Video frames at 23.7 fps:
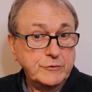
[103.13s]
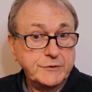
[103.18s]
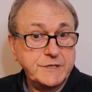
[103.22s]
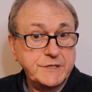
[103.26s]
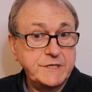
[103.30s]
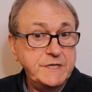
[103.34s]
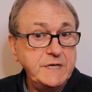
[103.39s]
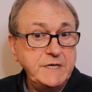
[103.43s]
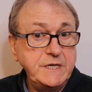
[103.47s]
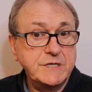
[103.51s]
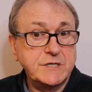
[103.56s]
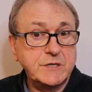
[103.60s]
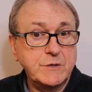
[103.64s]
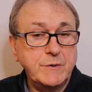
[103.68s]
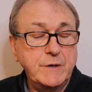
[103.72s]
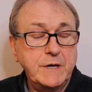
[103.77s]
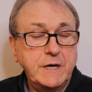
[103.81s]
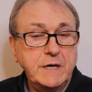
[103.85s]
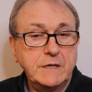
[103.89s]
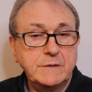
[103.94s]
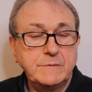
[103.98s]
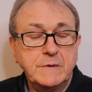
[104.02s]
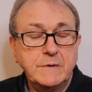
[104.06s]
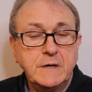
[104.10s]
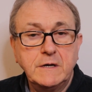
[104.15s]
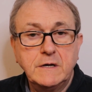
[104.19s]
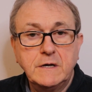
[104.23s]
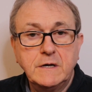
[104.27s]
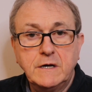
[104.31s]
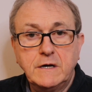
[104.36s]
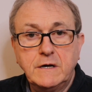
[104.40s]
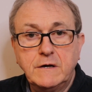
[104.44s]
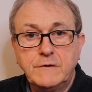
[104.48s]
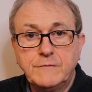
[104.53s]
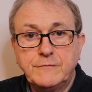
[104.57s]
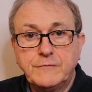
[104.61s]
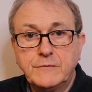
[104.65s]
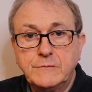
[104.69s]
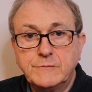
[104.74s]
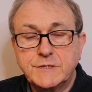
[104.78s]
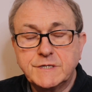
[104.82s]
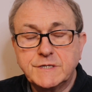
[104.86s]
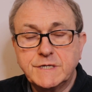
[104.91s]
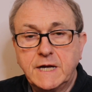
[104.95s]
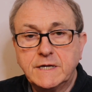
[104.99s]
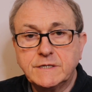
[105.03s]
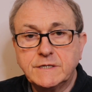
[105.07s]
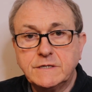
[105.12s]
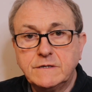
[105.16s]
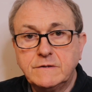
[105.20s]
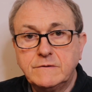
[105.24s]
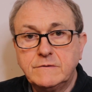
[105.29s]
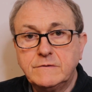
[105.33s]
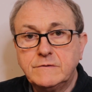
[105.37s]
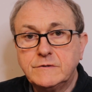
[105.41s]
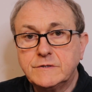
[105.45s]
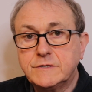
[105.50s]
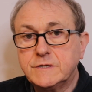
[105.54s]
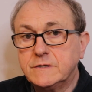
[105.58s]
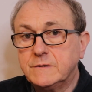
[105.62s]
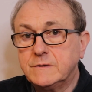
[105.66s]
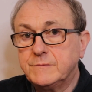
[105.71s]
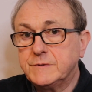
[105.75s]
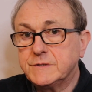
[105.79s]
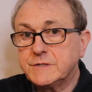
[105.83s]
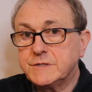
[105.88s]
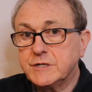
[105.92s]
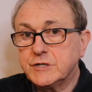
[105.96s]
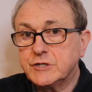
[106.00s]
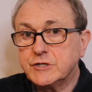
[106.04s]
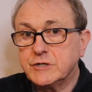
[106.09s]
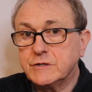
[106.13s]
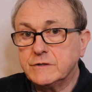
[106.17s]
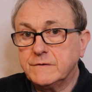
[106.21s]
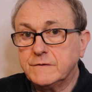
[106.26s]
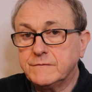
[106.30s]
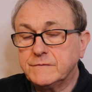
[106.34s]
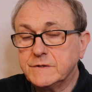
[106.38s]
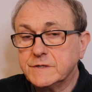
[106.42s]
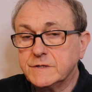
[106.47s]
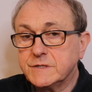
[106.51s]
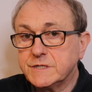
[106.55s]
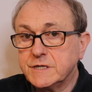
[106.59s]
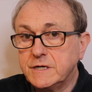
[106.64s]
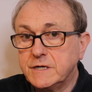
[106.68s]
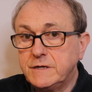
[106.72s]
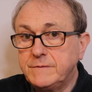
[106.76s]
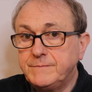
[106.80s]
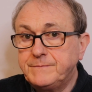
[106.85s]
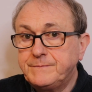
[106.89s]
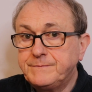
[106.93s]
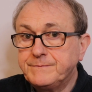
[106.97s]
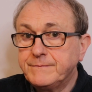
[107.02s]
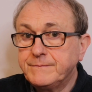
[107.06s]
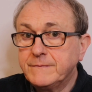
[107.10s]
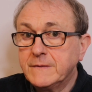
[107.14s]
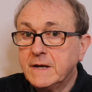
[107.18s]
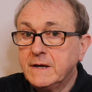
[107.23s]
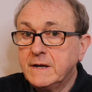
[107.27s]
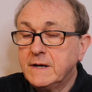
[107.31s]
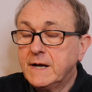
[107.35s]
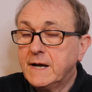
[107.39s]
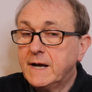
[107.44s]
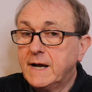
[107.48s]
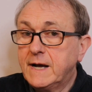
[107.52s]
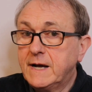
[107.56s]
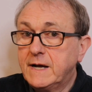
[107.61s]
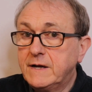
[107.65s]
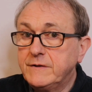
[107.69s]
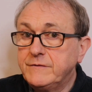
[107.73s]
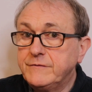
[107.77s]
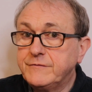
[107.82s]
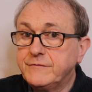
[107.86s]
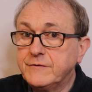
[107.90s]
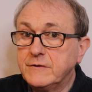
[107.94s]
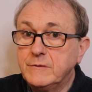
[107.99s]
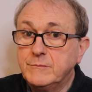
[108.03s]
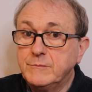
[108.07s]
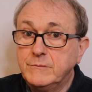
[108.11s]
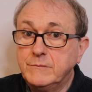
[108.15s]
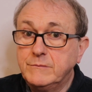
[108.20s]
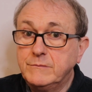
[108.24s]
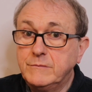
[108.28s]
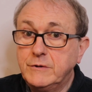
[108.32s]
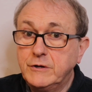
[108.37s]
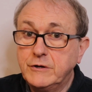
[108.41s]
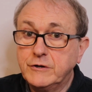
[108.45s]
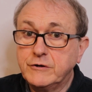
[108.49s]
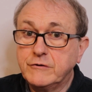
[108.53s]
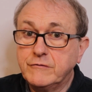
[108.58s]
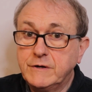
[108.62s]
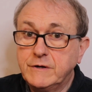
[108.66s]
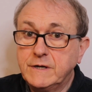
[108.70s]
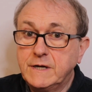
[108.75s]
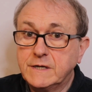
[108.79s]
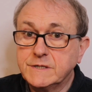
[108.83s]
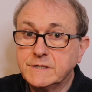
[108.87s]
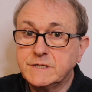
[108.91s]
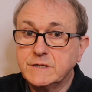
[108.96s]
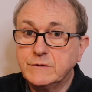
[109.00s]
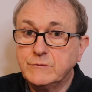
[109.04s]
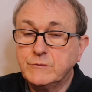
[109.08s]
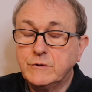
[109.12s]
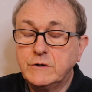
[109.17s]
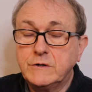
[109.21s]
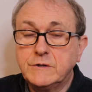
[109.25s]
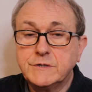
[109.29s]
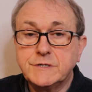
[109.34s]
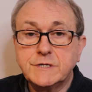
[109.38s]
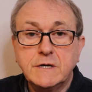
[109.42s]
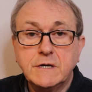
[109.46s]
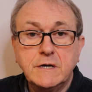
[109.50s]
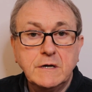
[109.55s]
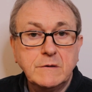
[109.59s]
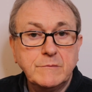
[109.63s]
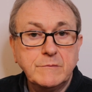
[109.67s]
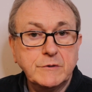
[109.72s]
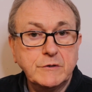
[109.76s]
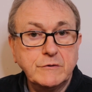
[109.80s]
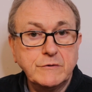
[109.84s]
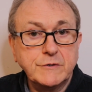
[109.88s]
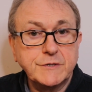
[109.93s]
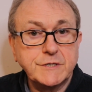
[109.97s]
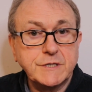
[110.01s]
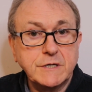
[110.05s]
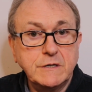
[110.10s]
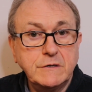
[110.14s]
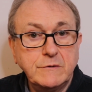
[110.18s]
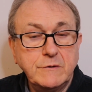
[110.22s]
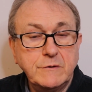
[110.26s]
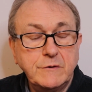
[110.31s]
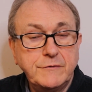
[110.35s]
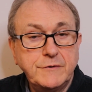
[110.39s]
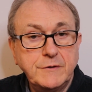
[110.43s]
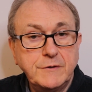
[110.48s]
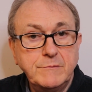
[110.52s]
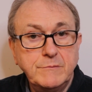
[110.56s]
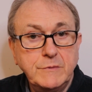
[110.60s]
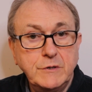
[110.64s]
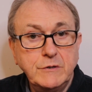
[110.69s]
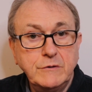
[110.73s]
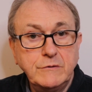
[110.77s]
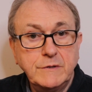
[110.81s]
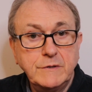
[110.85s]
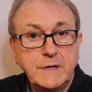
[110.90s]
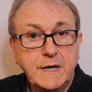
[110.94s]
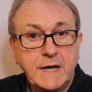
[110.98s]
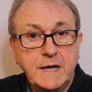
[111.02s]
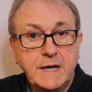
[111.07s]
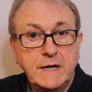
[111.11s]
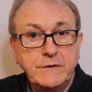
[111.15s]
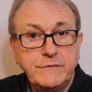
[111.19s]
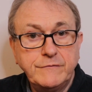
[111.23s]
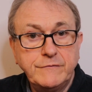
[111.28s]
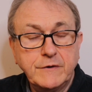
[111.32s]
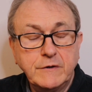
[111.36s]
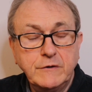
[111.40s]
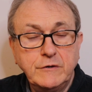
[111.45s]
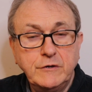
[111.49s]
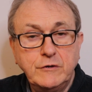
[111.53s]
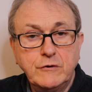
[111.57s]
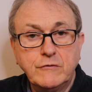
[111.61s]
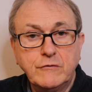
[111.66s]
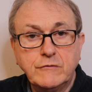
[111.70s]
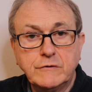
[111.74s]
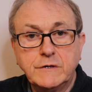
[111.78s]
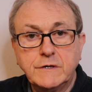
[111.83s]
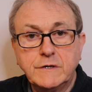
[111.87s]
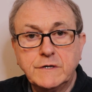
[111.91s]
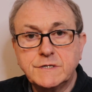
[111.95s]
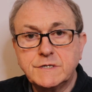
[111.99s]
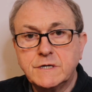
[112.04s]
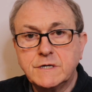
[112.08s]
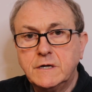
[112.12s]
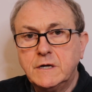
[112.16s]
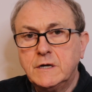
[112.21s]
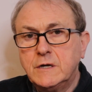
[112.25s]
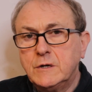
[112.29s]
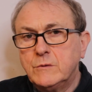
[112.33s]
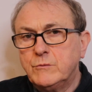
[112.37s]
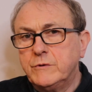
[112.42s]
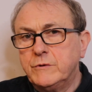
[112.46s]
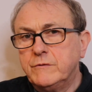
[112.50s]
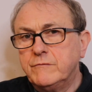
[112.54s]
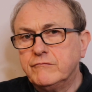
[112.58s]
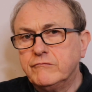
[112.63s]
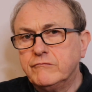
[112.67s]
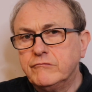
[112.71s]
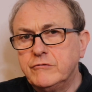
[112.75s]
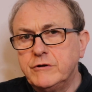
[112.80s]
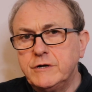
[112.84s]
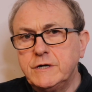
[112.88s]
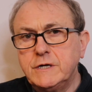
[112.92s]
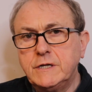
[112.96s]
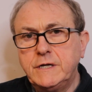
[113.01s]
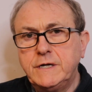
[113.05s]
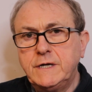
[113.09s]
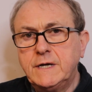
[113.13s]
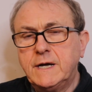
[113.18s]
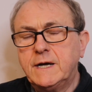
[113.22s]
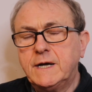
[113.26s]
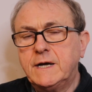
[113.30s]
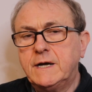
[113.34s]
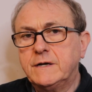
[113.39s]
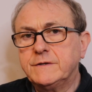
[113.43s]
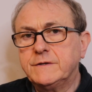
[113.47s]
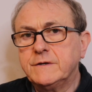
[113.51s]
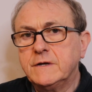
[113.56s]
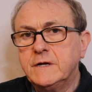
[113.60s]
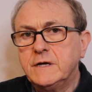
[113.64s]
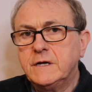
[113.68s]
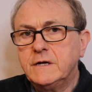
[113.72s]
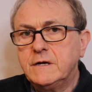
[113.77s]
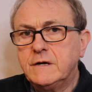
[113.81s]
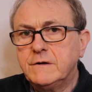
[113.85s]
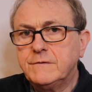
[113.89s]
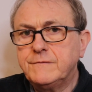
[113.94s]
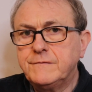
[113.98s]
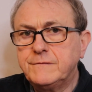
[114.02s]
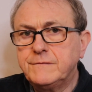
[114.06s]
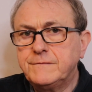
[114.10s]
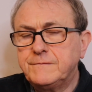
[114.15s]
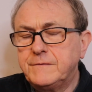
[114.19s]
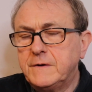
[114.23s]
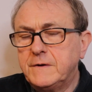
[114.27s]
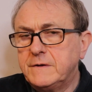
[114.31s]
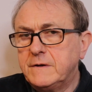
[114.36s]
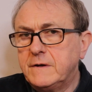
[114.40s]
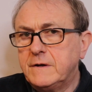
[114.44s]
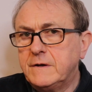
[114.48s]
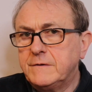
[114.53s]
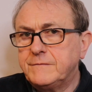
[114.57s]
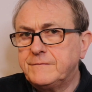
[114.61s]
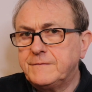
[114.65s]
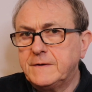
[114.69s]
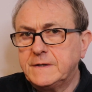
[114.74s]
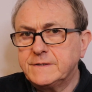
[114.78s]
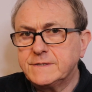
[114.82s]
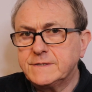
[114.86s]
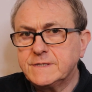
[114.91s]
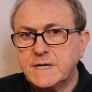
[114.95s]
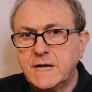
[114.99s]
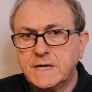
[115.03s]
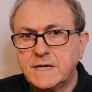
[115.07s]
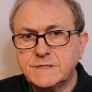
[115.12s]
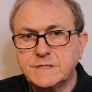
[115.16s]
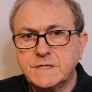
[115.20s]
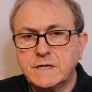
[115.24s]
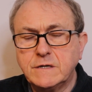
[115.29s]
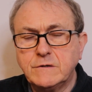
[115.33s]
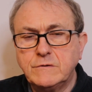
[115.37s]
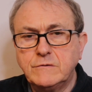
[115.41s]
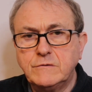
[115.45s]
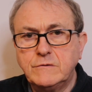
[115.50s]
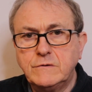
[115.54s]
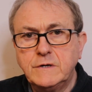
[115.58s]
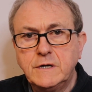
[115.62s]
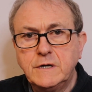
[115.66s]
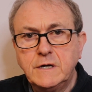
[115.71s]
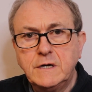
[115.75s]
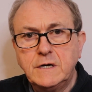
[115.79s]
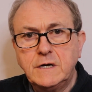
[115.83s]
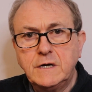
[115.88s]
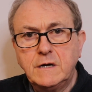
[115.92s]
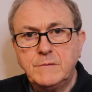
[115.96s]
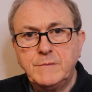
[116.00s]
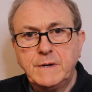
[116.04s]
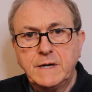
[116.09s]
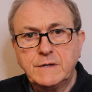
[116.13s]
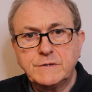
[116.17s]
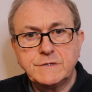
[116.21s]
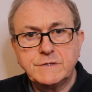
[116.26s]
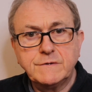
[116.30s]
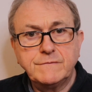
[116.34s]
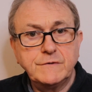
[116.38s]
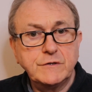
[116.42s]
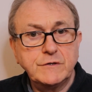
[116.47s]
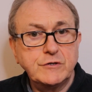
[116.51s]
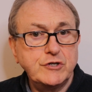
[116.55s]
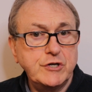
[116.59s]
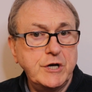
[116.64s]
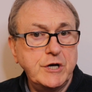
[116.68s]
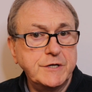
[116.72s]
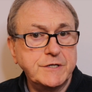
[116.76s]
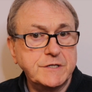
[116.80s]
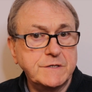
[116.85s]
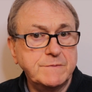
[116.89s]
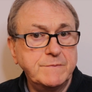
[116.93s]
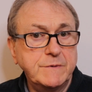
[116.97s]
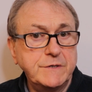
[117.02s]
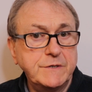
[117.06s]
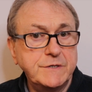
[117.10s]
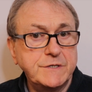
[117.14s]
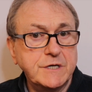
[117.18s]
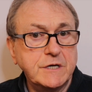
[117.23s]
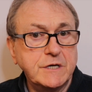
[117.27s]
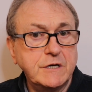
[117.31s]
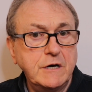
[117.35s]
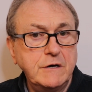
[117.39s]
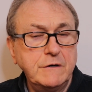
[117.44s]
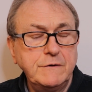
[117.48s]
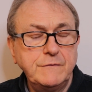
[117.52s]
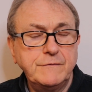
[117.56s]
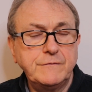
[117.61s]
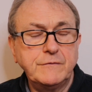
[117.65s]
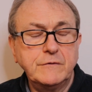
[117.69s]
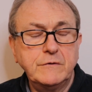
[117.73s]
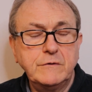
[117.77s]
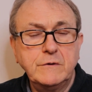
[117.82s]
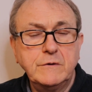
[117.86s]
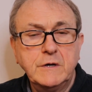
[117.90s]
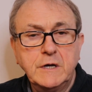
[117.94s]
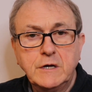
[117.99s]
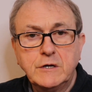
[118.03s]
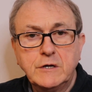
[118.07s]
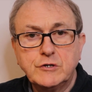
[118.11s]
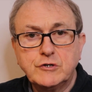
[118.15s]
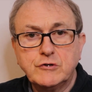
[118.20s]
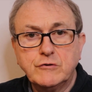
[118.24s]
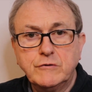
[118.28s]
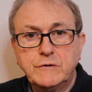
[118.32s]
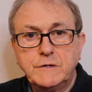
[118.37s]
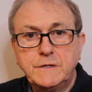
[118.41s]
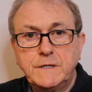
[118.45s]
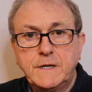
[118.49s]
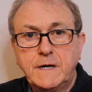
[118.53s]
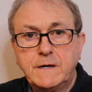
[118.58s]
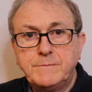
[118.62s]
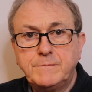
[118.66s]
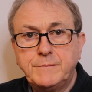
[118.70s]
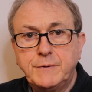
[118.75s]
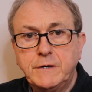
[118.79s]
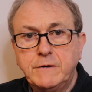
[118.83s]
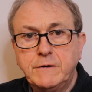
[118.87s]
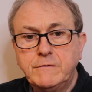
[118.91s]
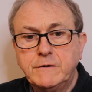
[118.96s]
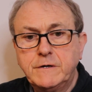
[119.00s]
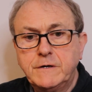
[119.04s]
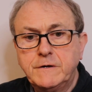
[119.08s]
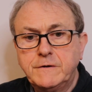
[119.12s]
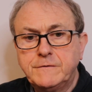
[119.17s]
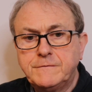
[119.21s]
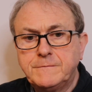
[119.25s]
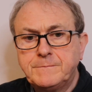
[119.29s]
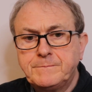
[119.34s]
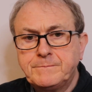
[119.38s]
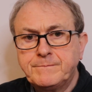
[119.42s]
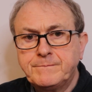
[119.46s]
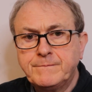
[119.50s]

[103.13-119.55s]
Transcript: T-squared, from Saturn to the position of the Sun and Mercury as it was, but also the Moon and Uranus, we really had a fantastical amount of adjustment to go through during that period.